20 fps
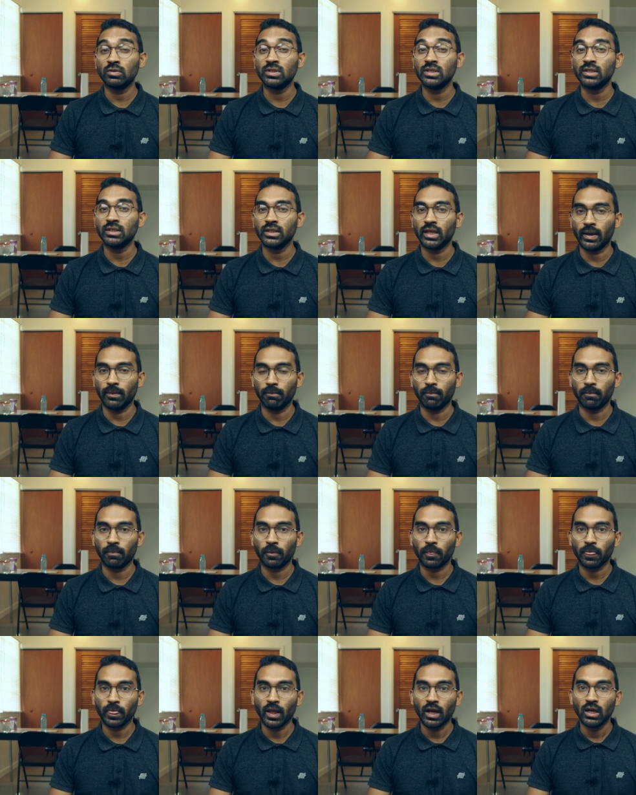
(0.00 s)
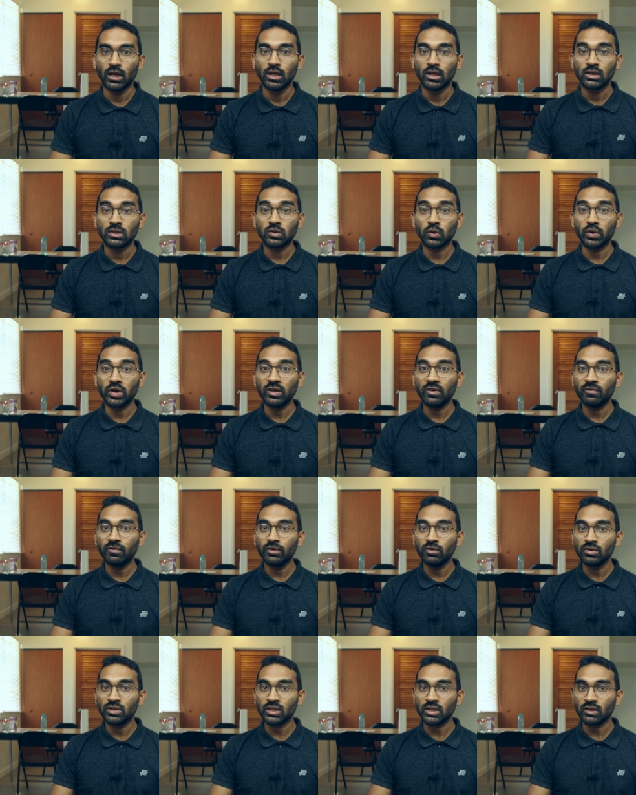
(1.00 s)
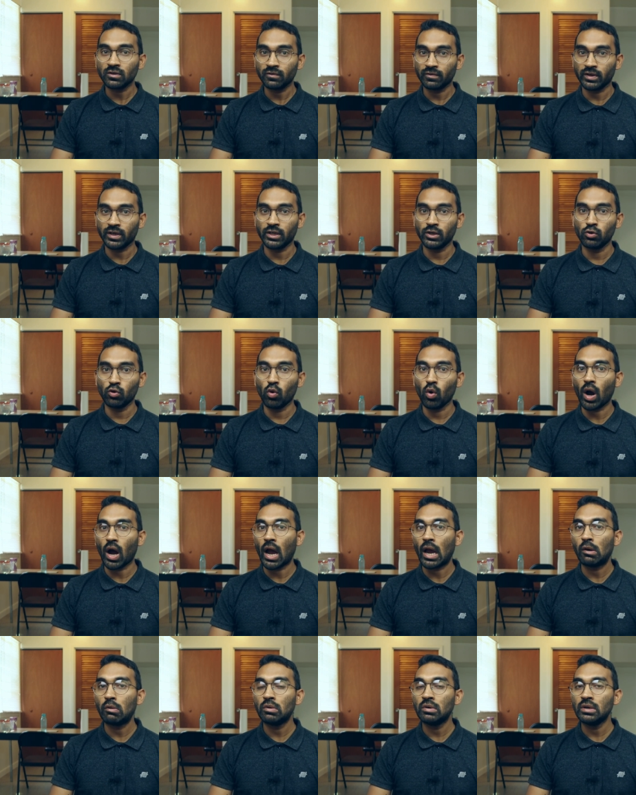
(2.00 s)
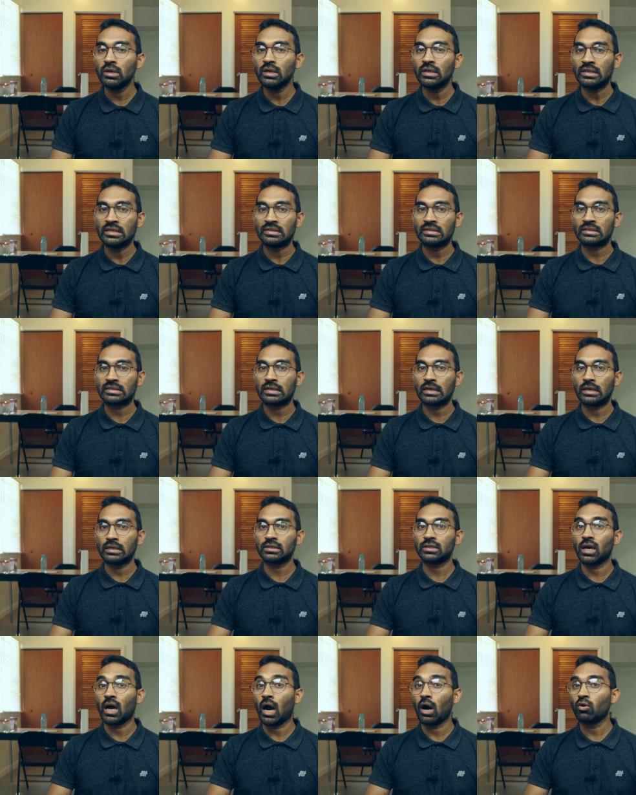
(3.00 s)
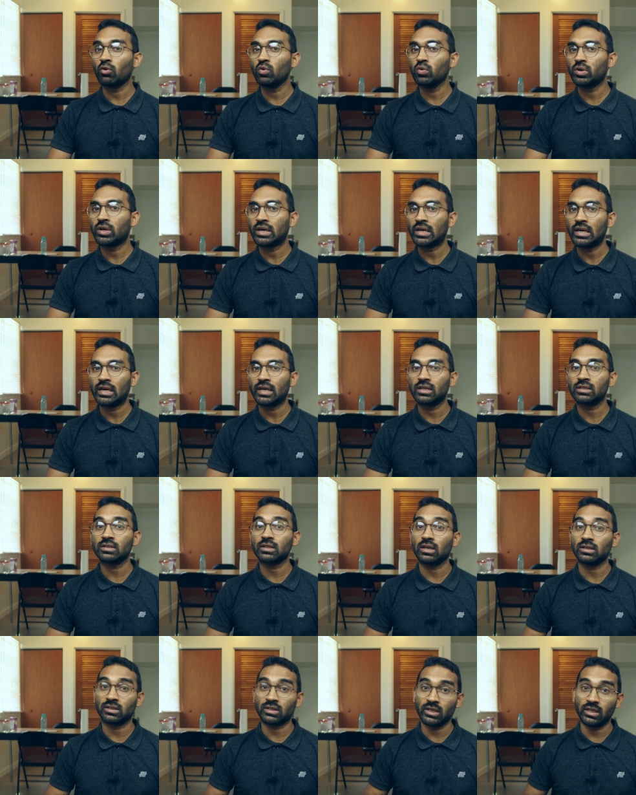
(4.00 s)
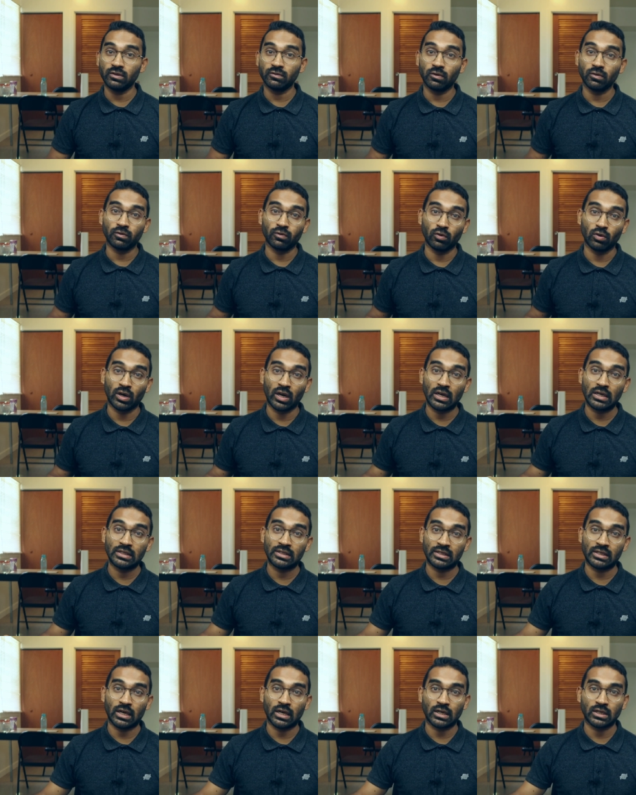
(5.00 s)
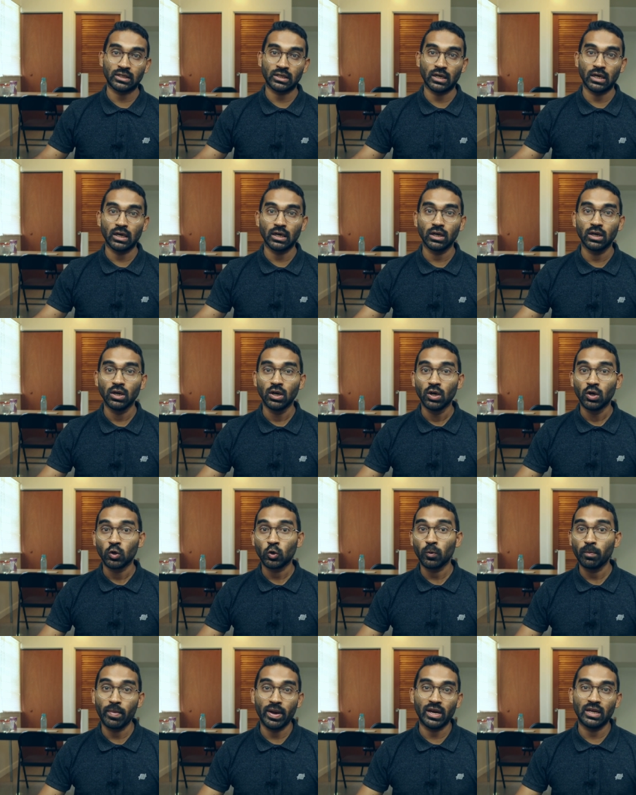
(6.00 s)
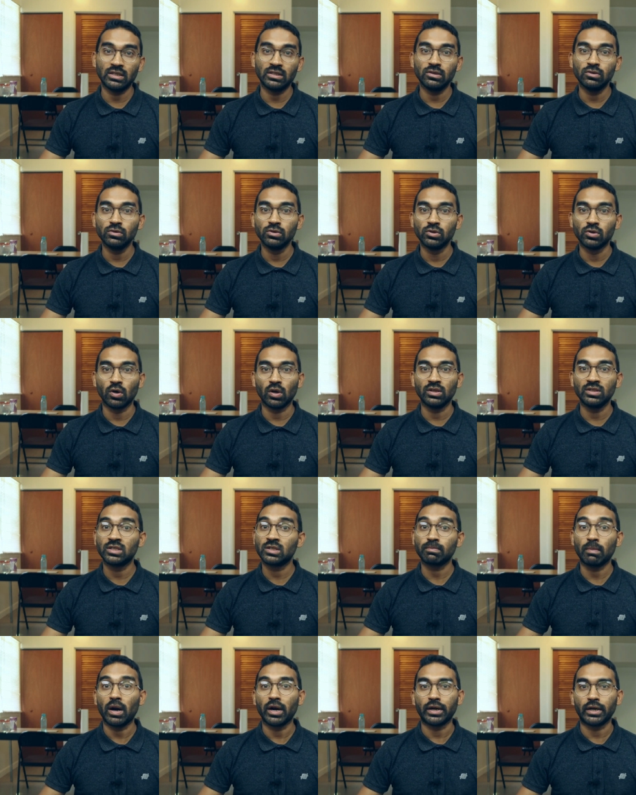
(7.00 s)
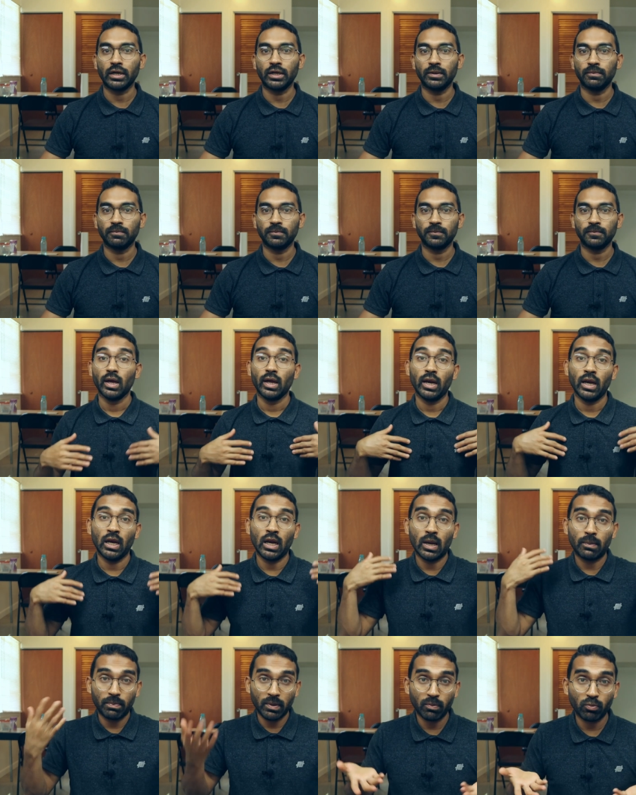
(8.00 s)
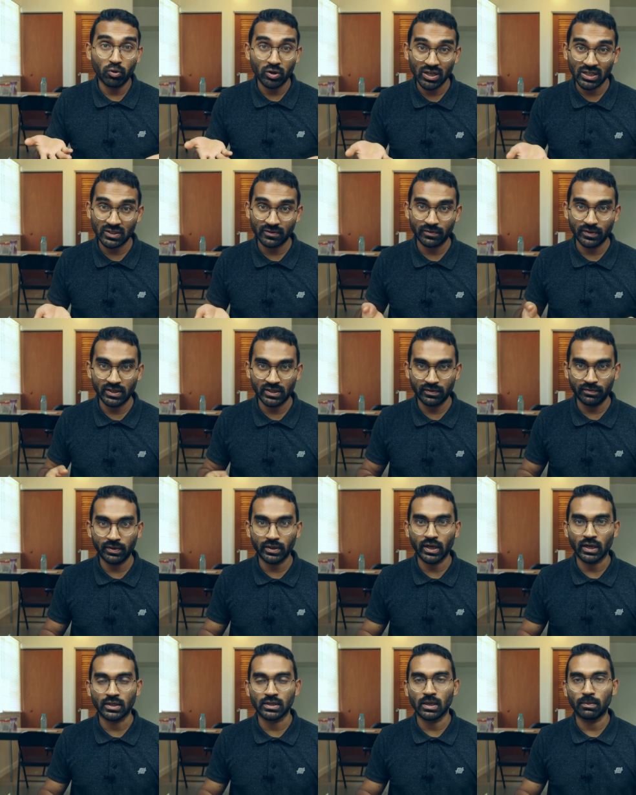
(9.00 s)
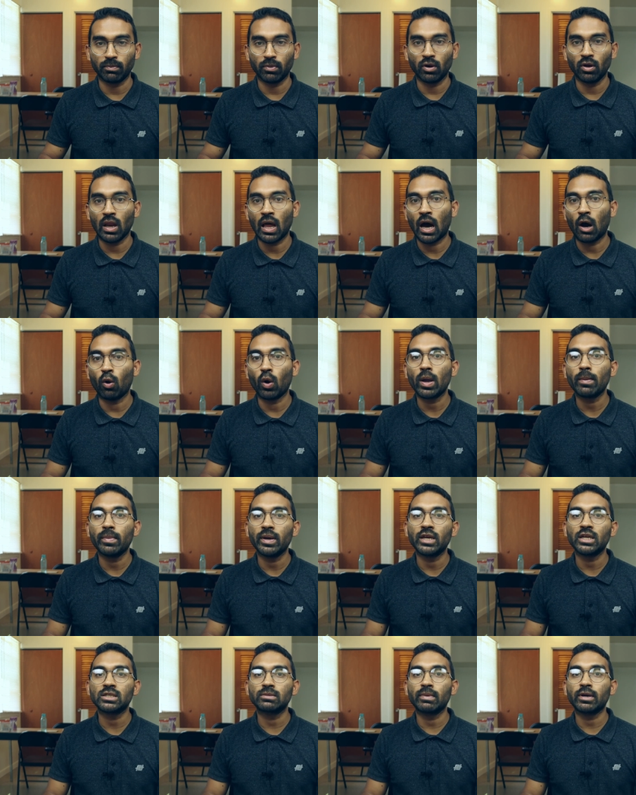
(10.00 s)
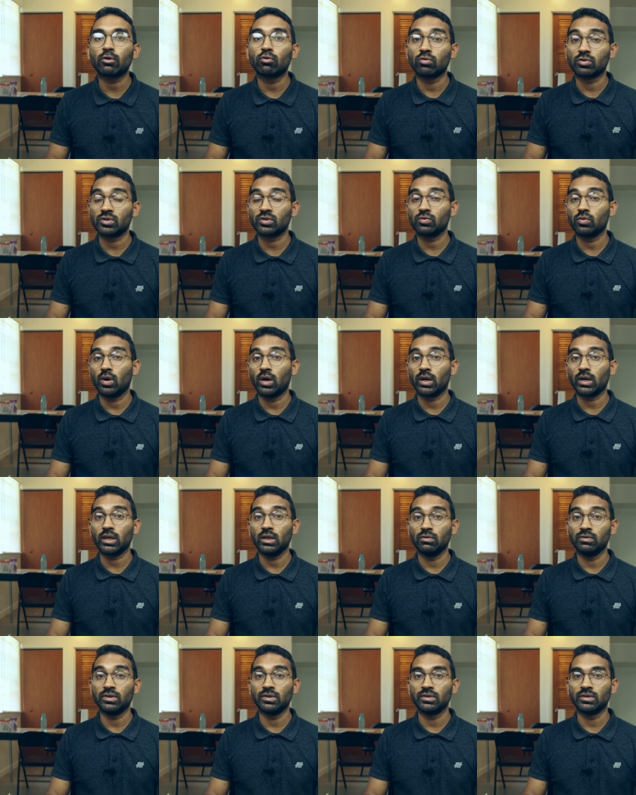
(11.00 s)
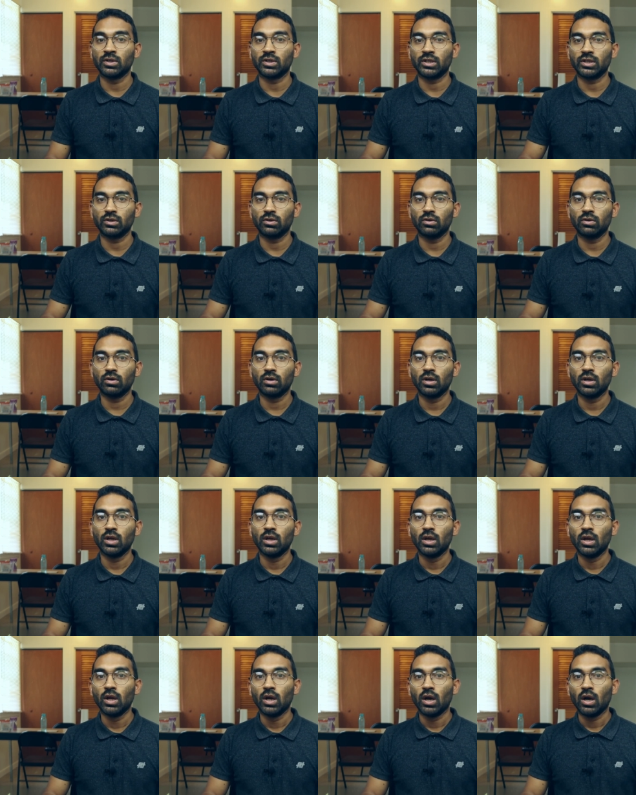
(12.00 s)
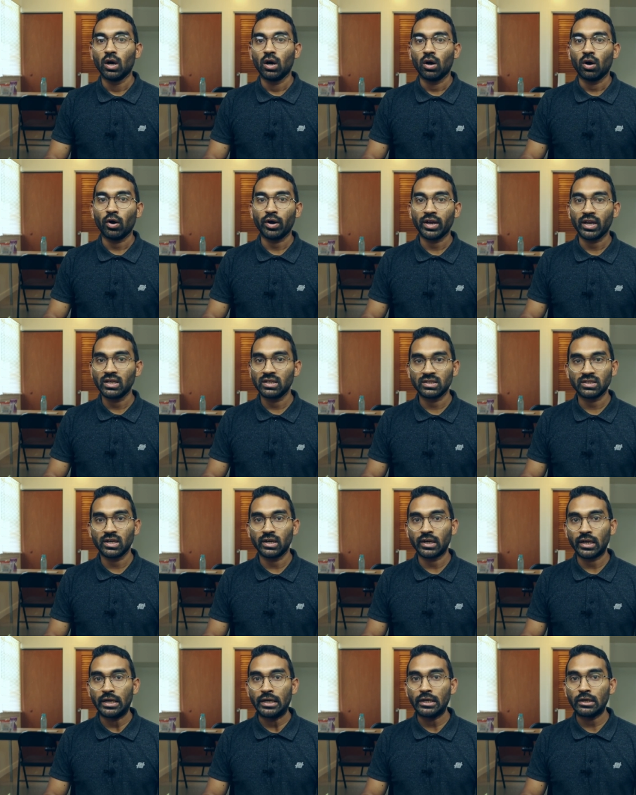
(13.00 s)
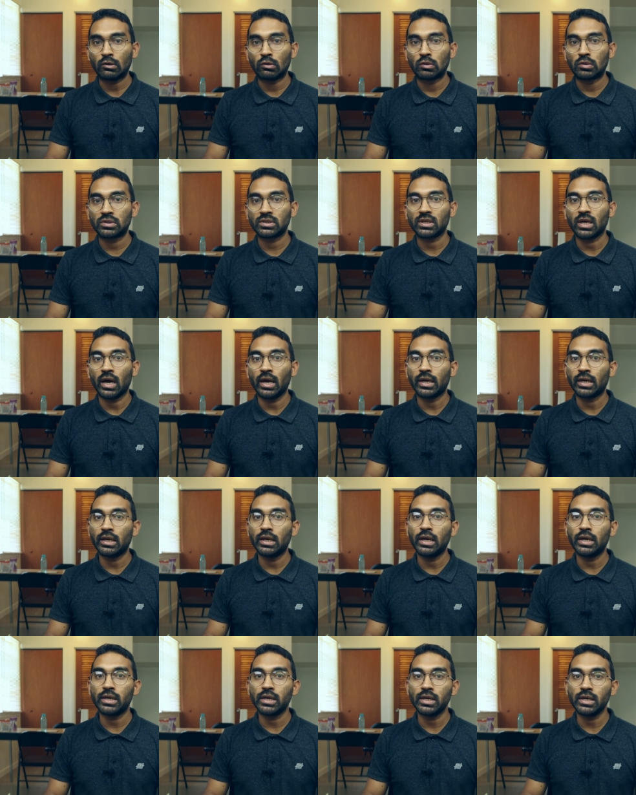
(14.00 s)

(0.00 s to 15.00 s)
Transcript: losing them. So in future video, I will discuss how to create a sustainable folder structure to manage your knowledge smartly. Let me put a specific example how I manage my coursework using Zotero. When I start any course, I create